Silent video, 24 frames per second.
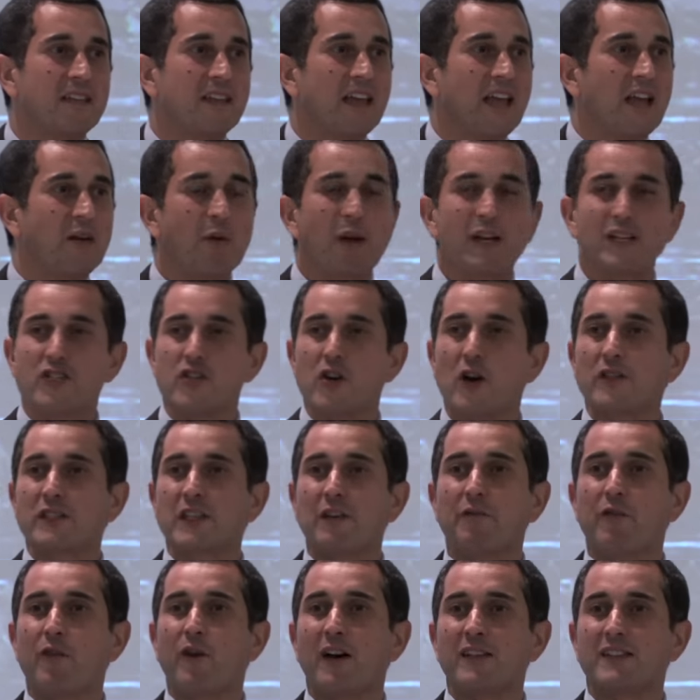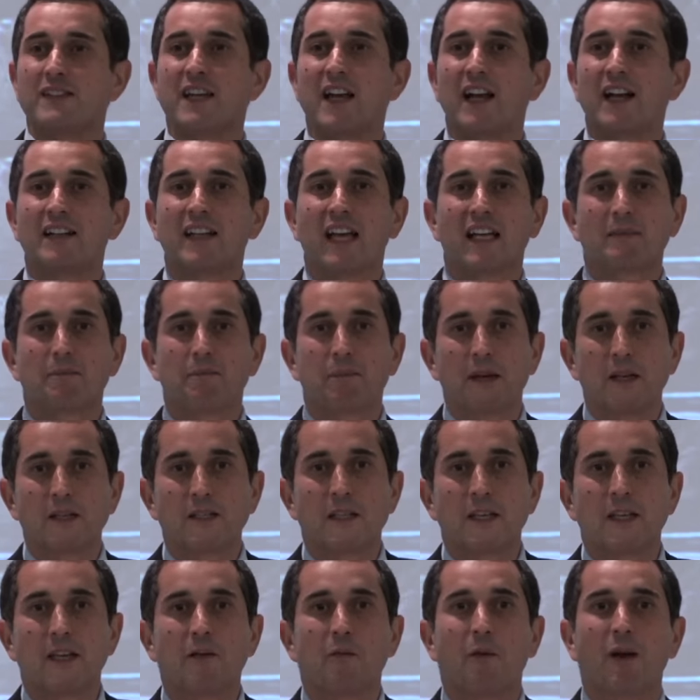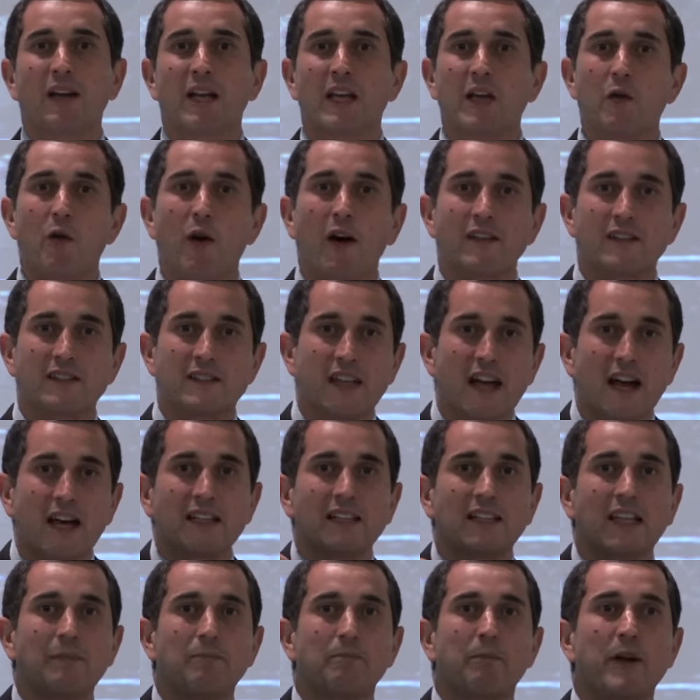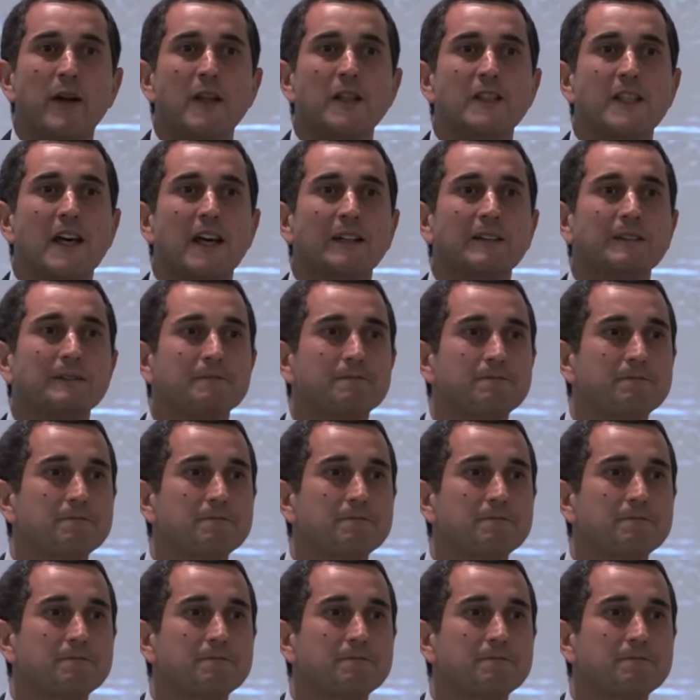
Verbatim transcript: And when Joseph was there in that pit, when he was there in the prison,